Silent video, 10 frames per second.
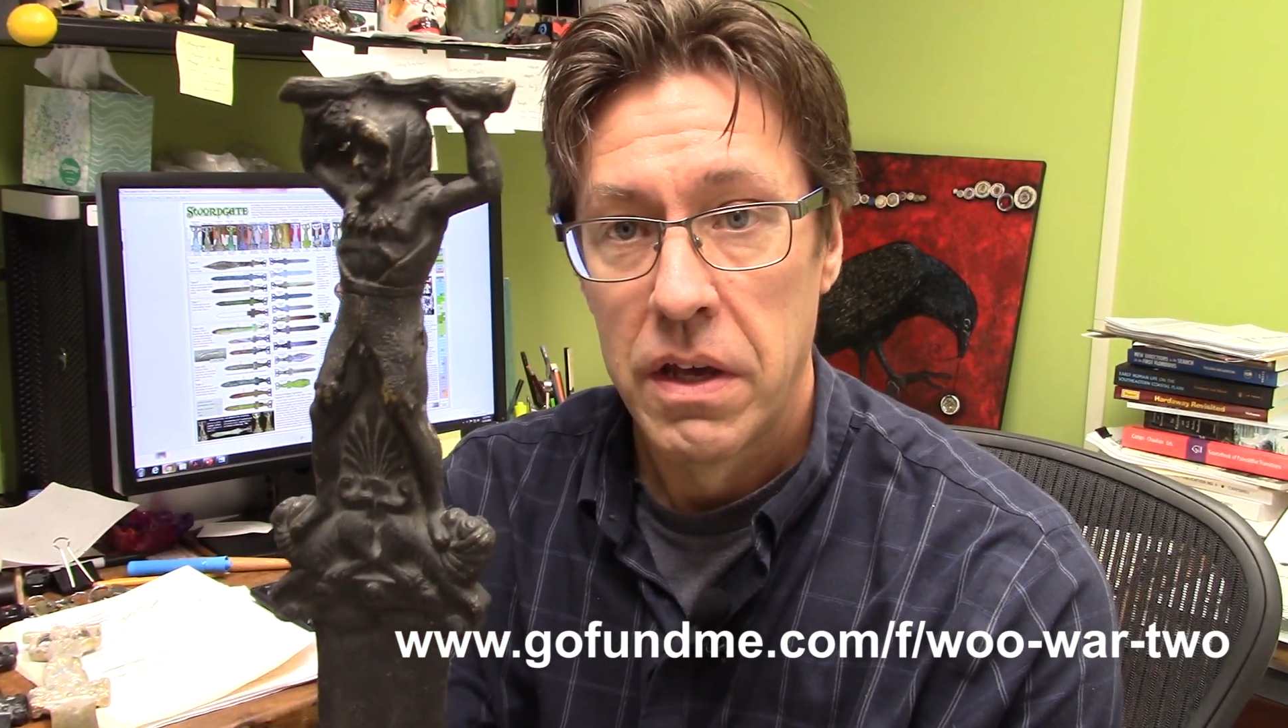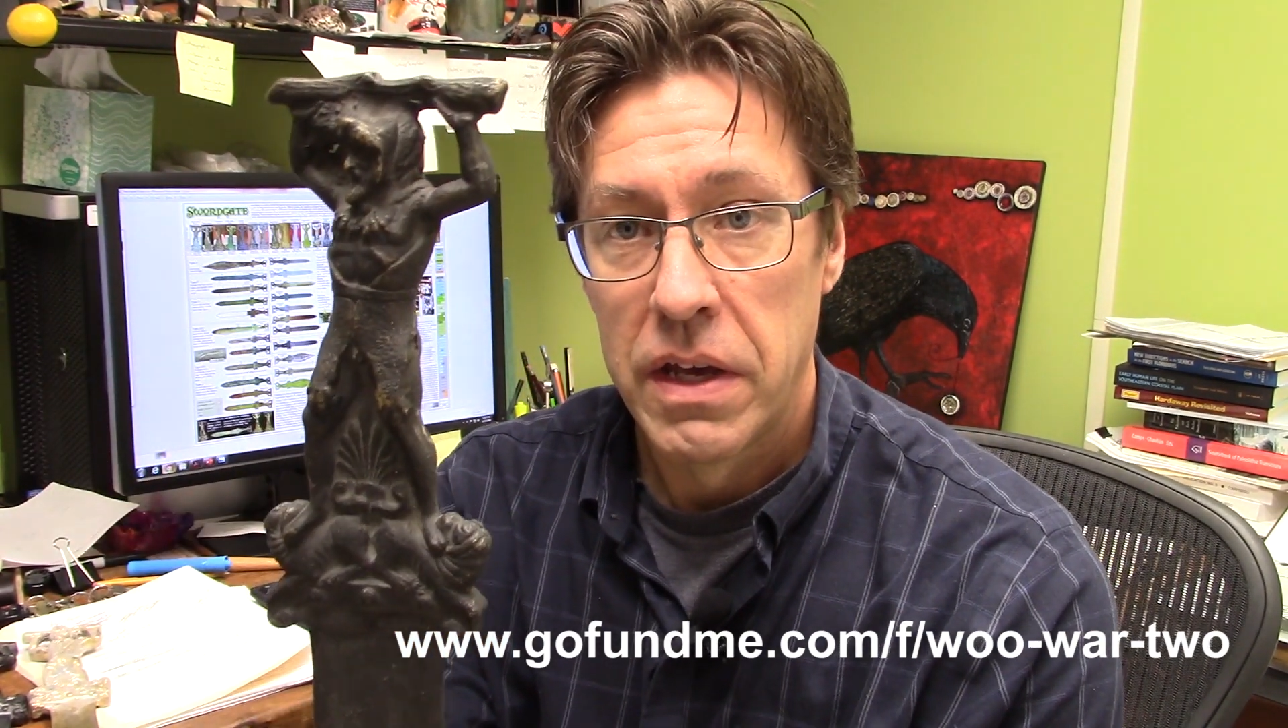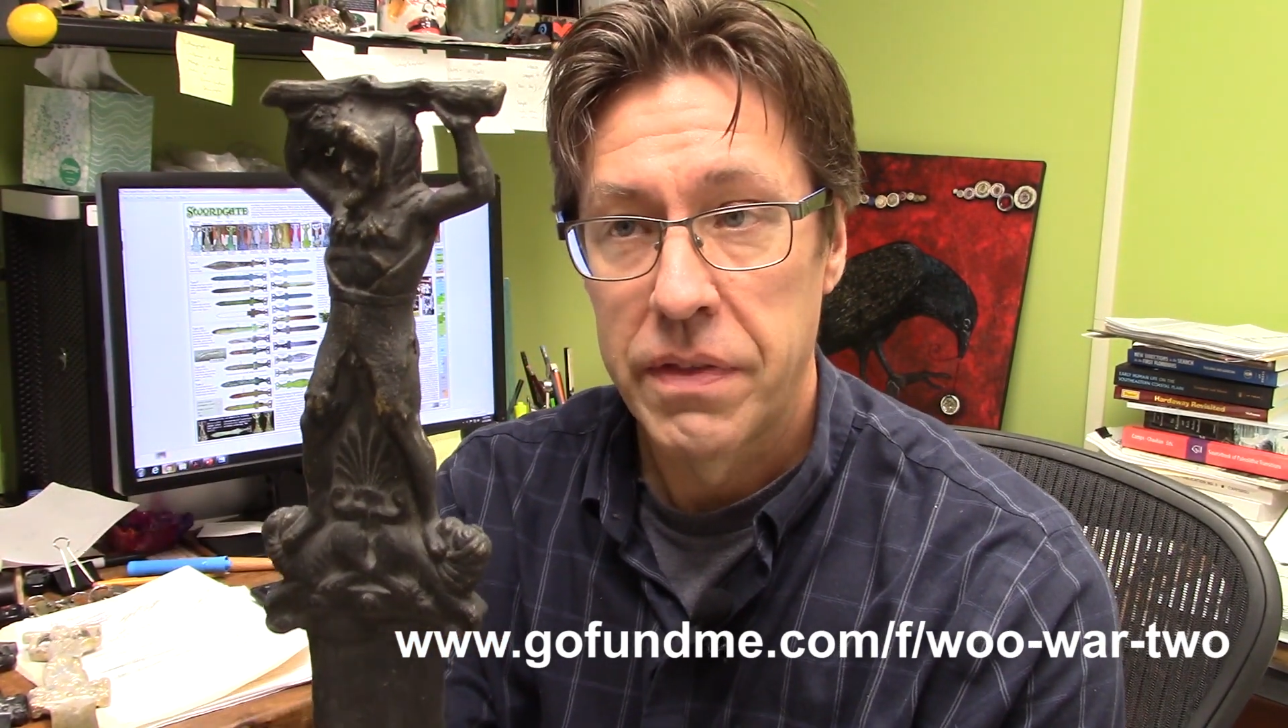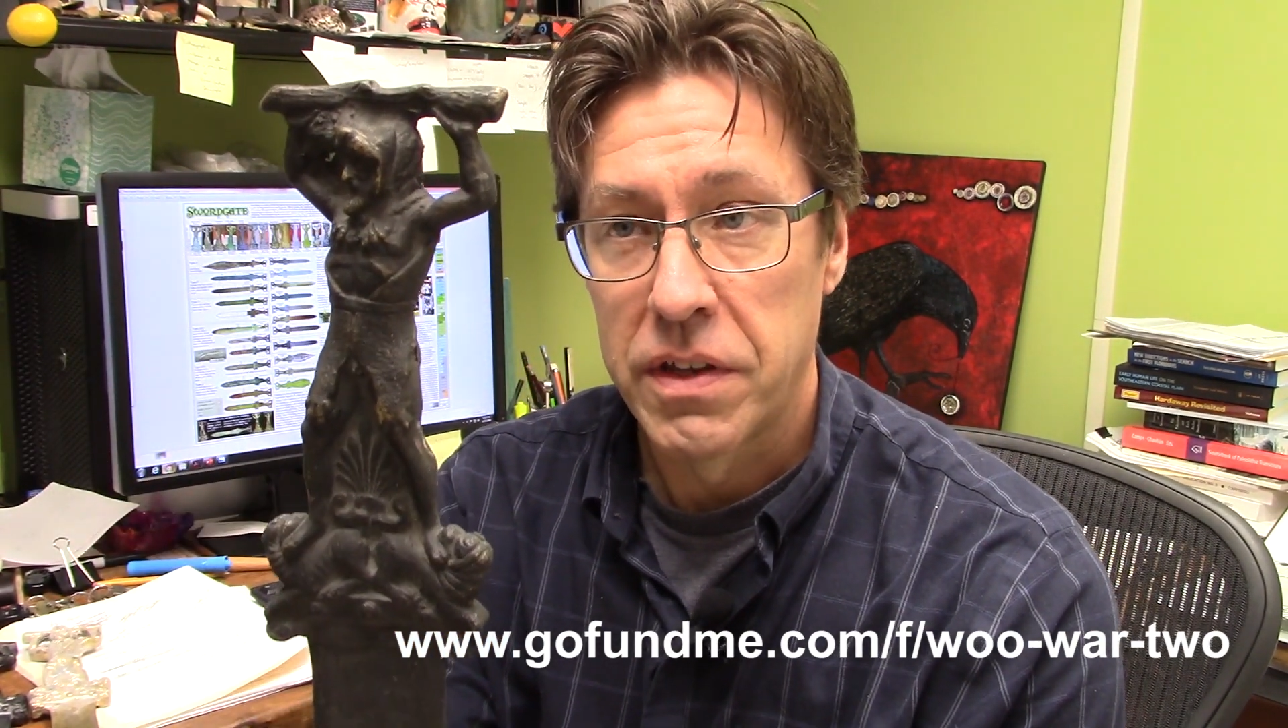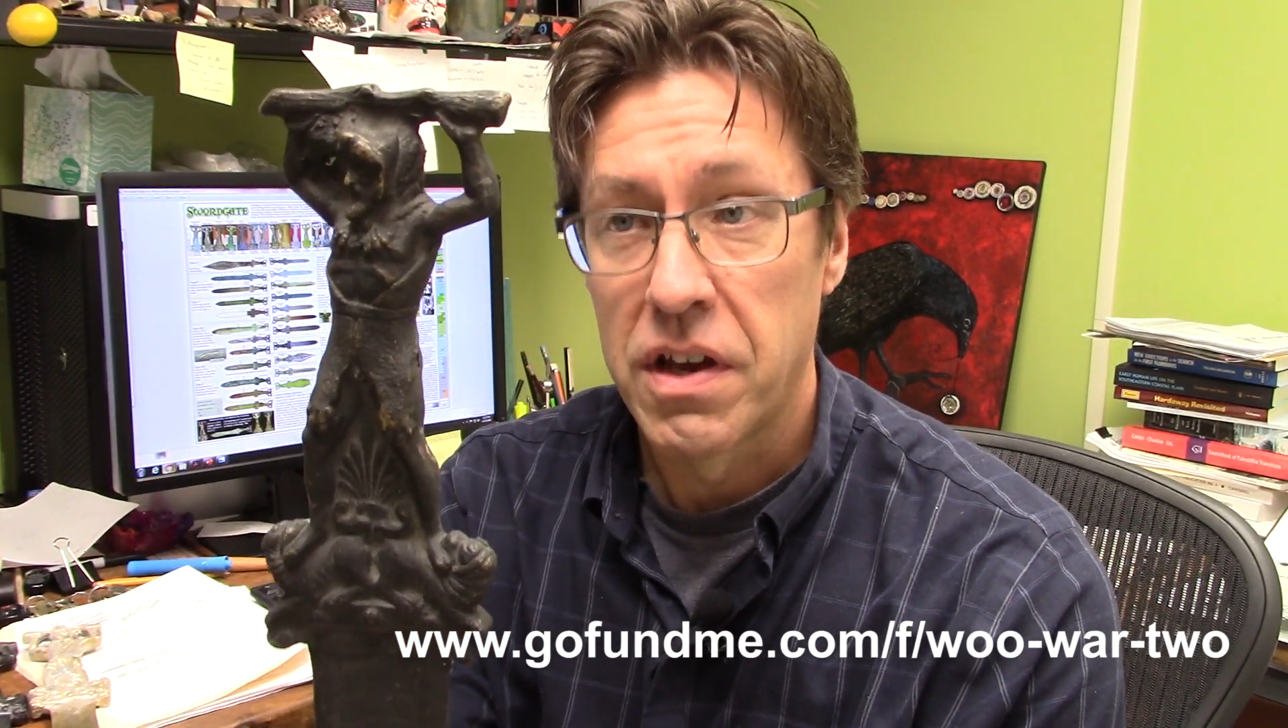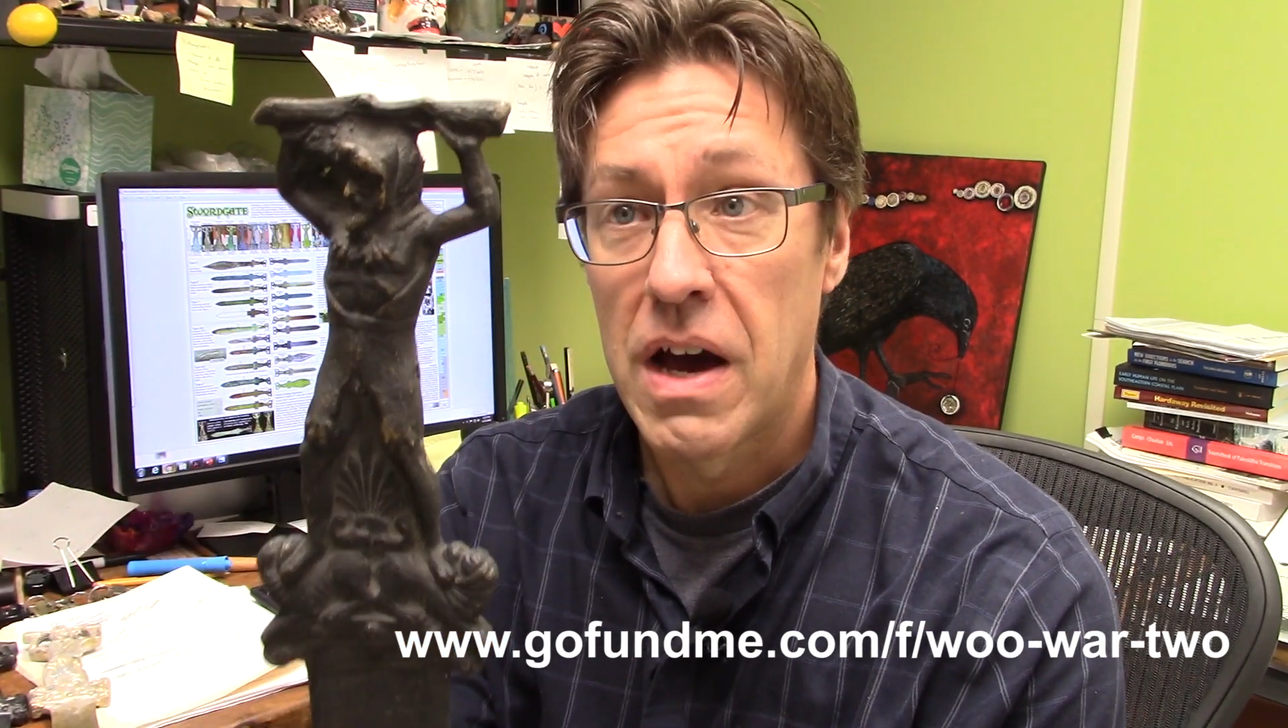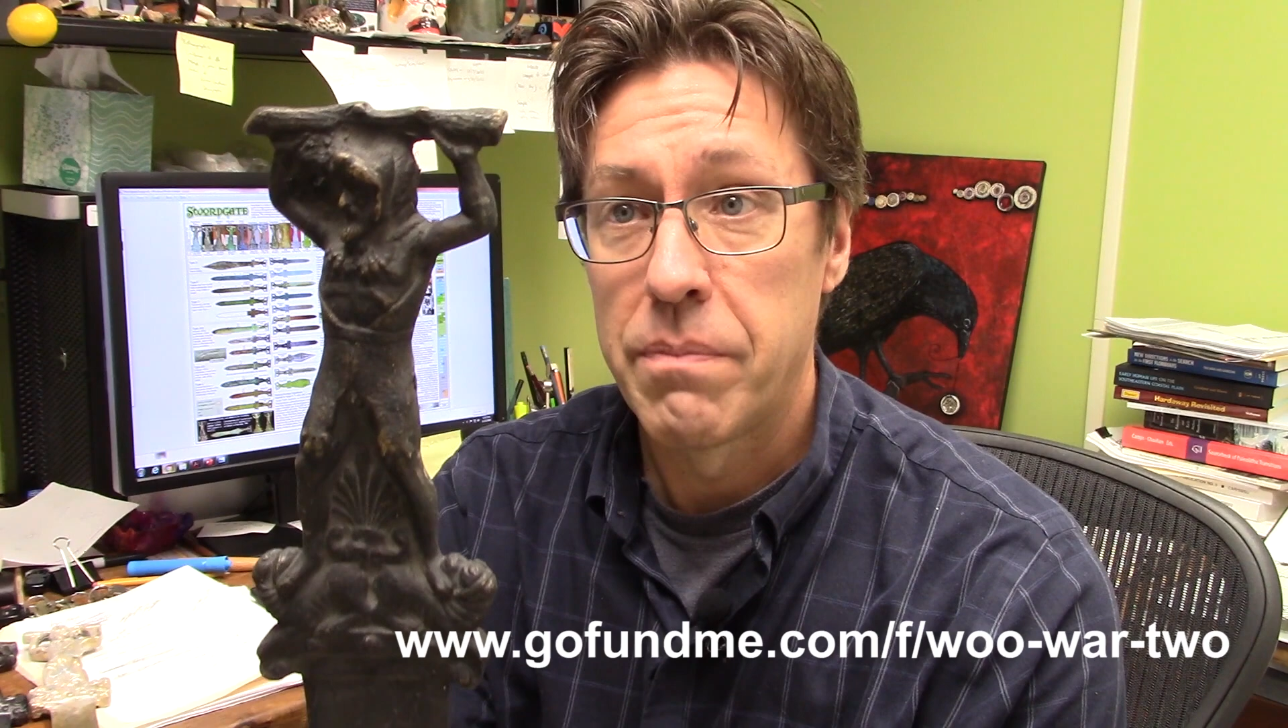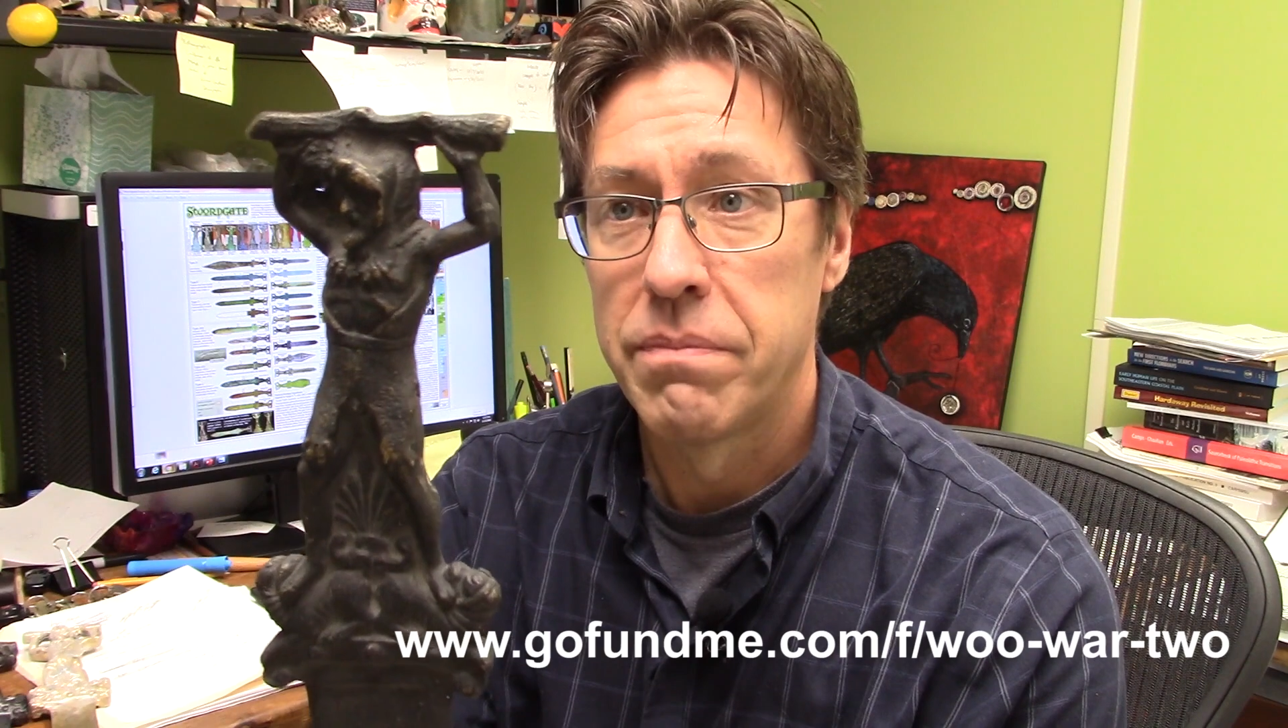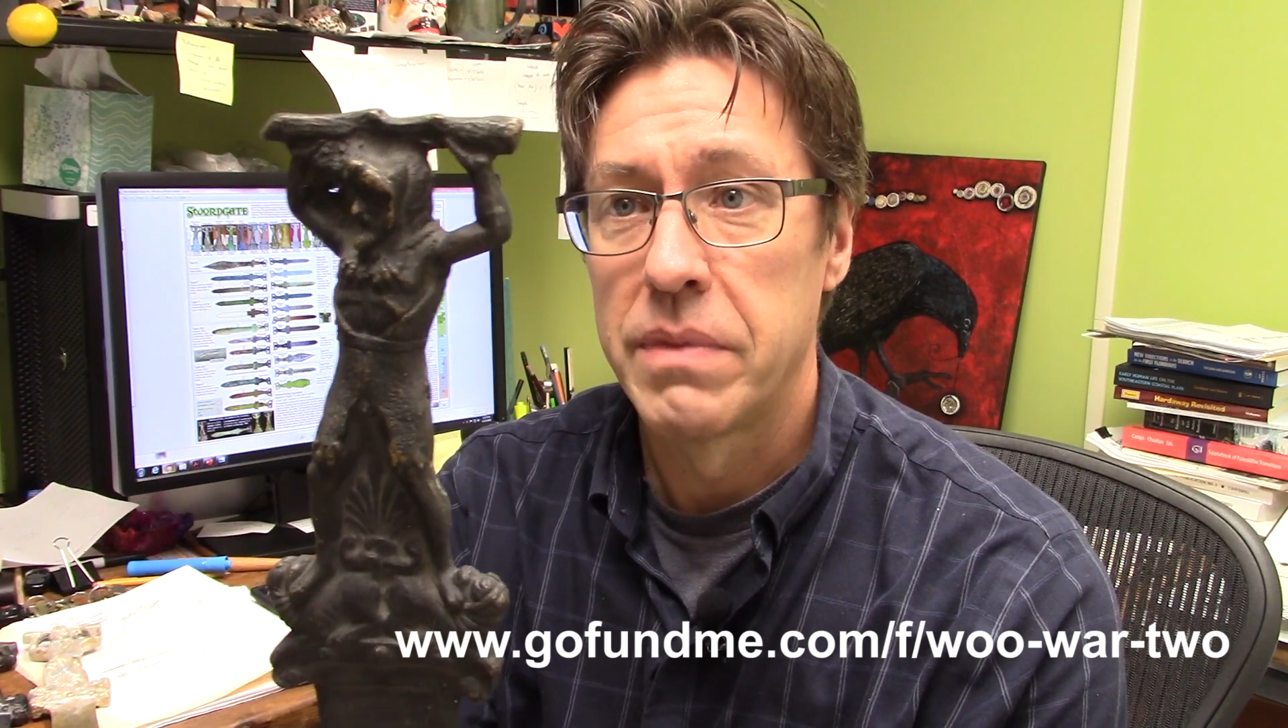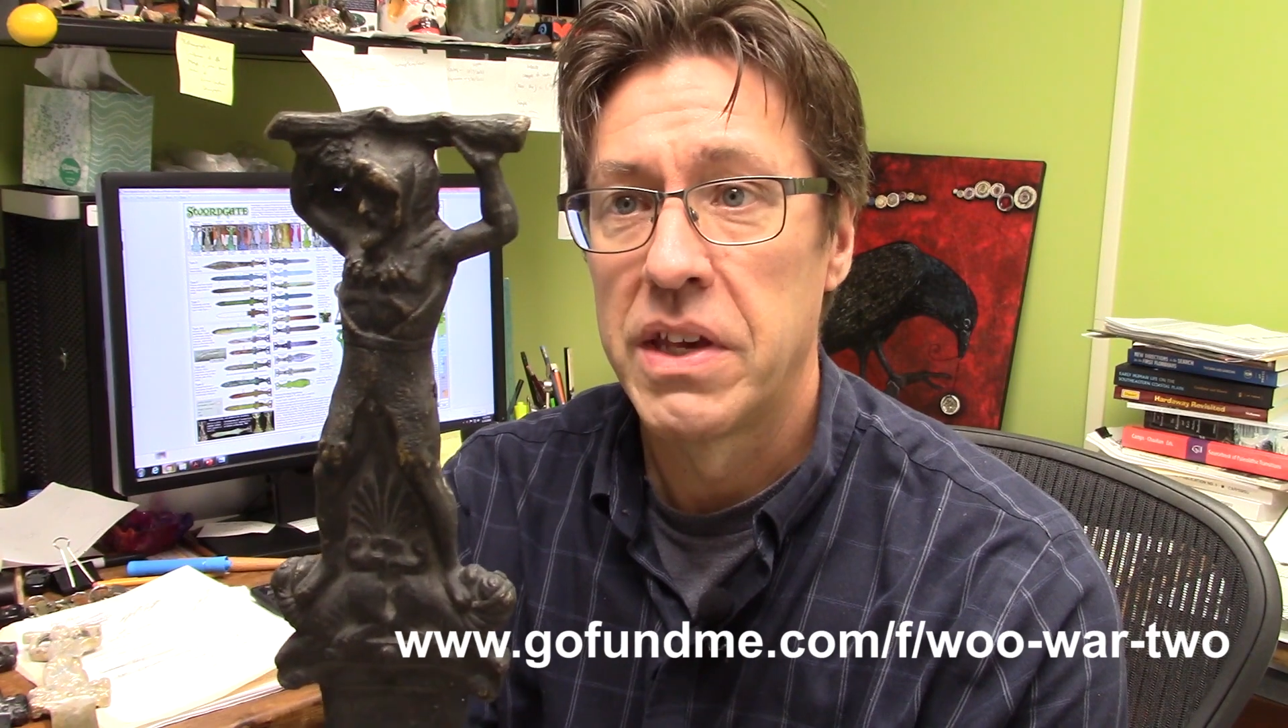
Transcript: At the top,